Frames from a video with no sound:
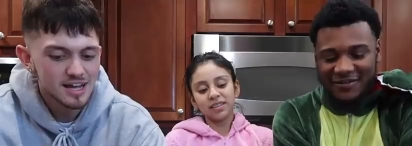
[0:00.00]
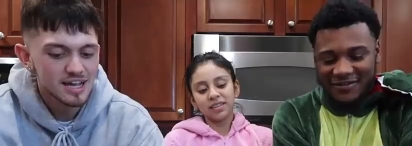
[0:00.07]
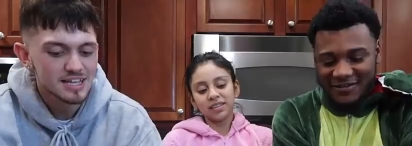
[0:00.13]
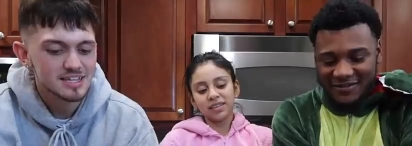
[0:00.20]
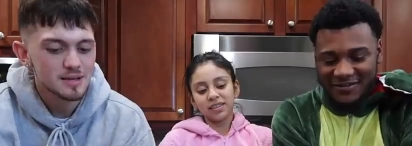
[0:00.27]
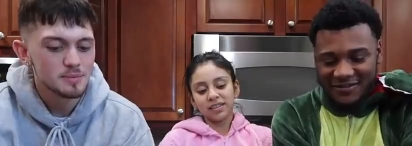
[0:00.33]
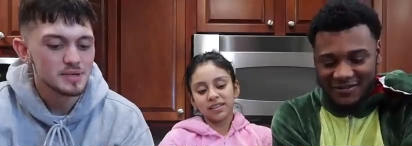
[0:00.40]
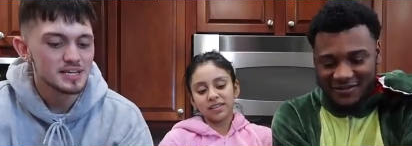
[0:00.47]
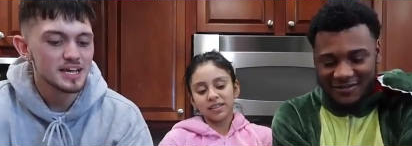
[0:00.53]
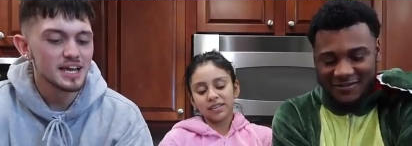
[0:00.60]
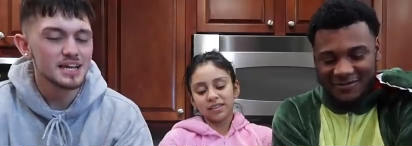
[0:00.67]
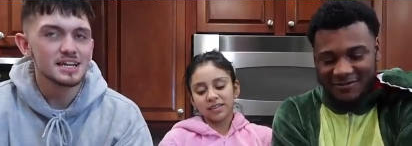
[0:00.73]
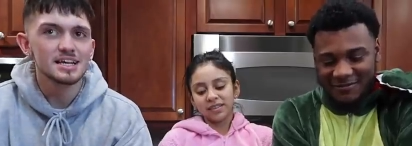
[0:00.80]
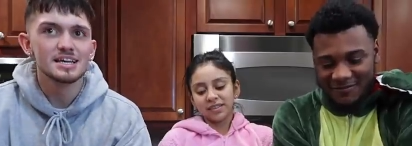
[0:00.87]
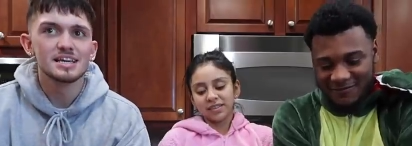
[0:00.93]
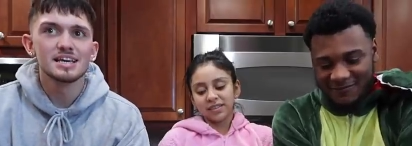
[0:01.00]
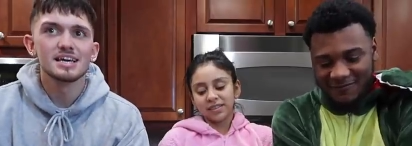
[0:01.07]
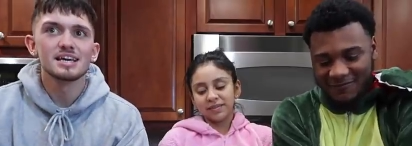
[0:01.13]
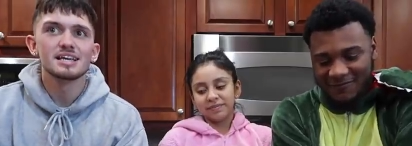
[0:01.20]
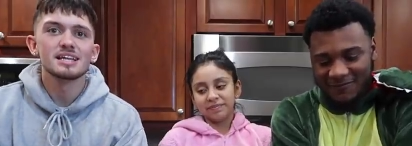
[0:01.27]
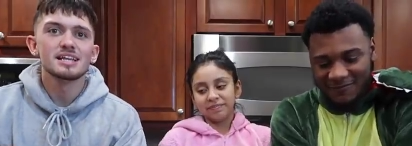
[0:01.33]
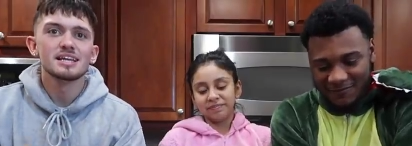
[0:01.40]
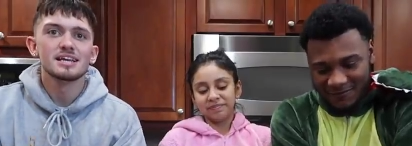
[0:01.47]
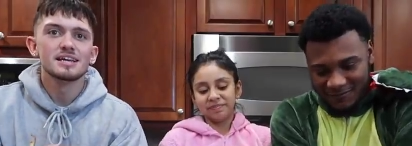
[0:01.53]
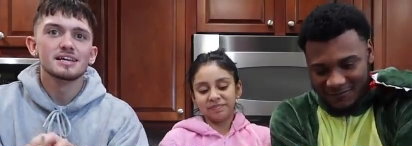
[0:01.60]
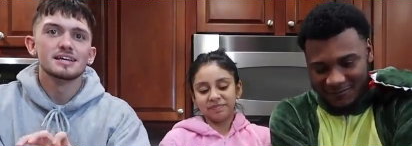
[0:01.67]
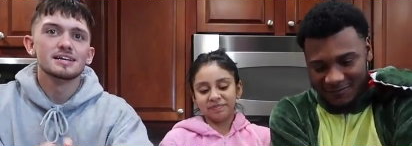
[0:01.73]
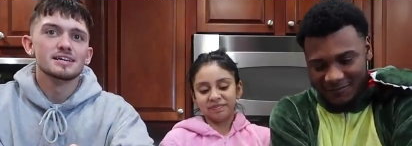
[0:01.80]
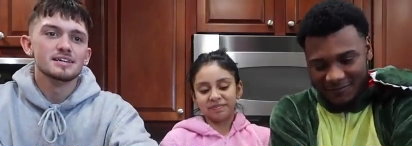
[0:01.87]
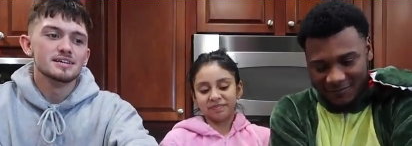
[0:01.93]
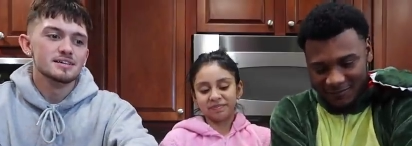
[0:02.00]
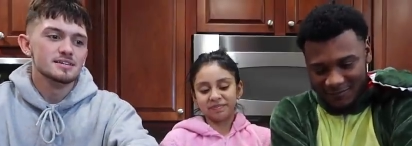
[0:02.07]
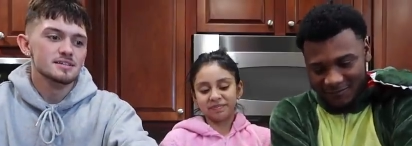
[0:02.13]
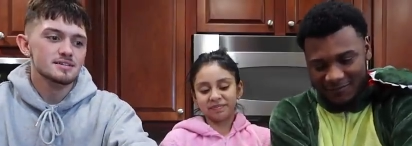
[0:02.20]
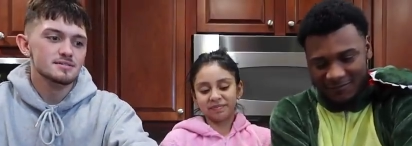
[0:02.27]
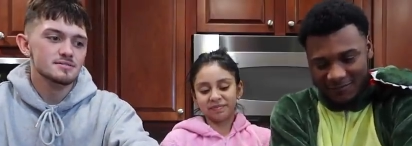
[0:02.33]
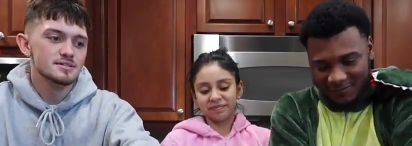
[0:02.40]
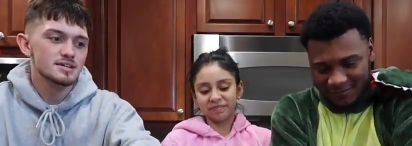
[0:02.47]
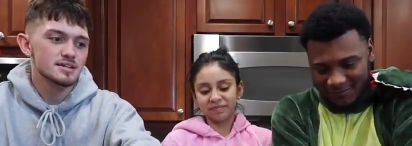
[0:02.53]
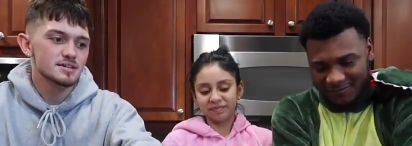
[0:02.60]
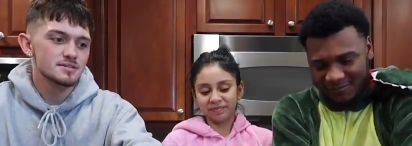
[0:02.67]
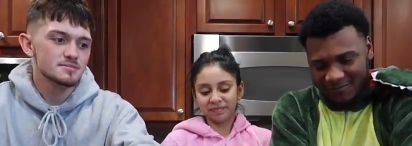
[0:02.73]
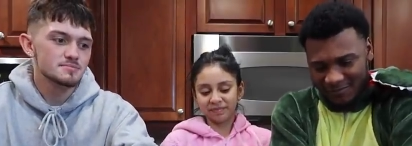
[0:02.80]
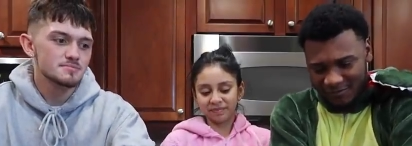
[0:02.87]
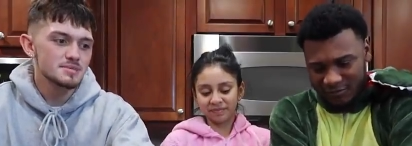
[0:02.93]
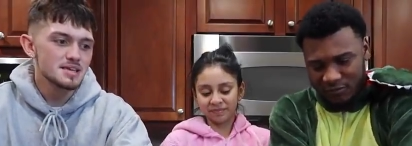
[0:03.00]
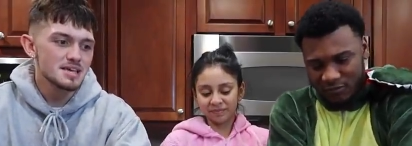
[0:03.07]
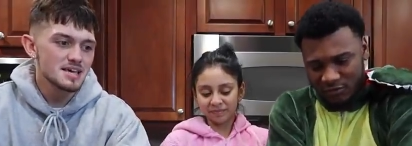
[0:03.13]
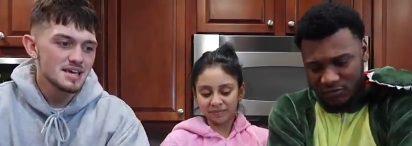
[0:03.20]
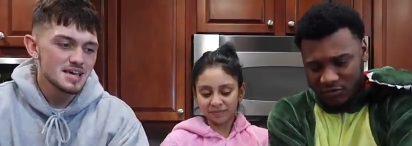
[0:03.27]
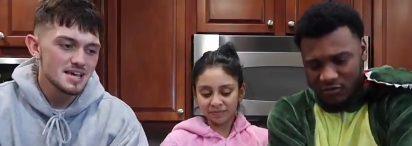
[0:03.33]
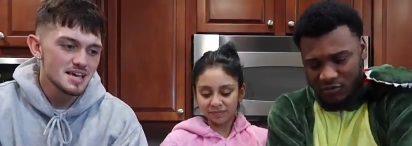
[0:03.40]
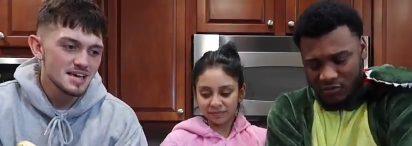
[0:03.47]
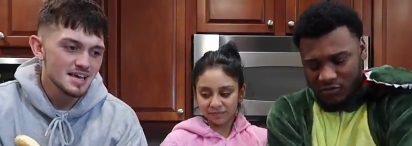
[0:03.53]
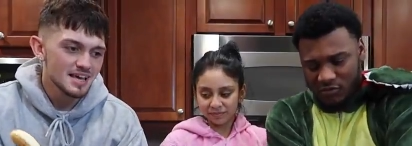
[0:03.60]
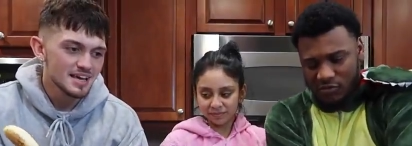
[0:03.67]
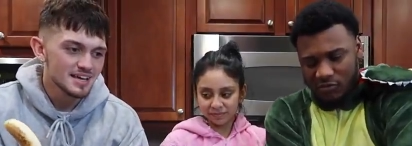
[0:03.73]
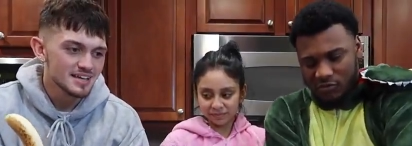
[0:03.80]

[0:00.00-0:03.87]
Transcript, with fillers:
Speaker 1: I got the banana again. You know me.